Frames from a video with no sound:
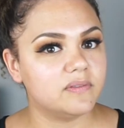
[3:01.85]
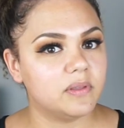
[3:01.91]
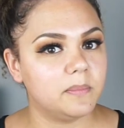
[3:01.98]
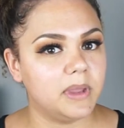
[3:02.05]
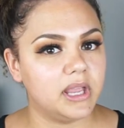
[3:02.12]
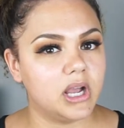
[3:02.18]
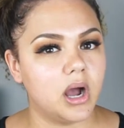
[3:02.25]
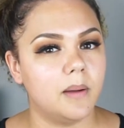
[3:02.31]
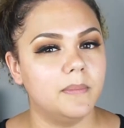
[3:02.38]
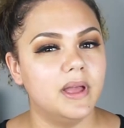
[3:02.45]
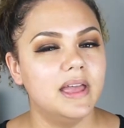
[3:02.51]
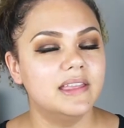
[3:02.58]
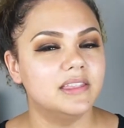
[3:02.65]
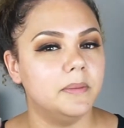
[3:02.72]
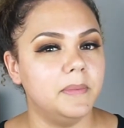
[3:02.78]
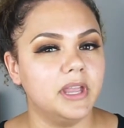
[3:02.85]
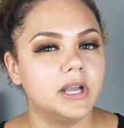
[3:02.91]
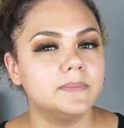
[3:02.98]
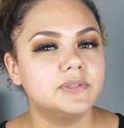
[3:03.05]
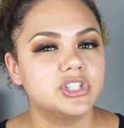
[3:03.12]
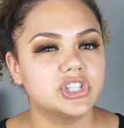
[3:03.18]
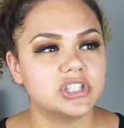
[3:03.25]
of the
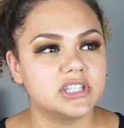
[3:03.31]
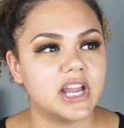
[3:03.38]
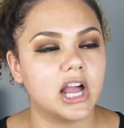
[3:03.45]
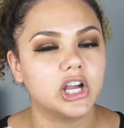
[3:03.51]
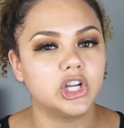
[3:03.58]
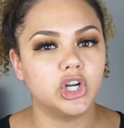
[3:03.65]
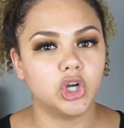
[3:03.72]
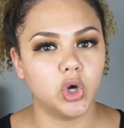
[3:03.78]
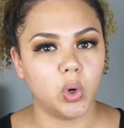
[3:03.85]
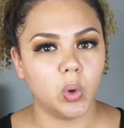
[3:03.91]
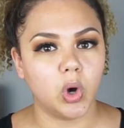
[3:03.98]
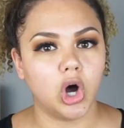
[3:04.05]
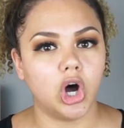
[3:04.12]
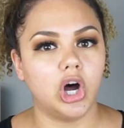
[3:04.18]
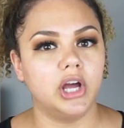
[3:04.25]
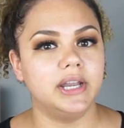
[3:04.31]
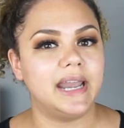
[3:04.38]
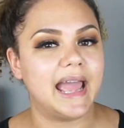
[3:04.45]
makeup's just not going to go on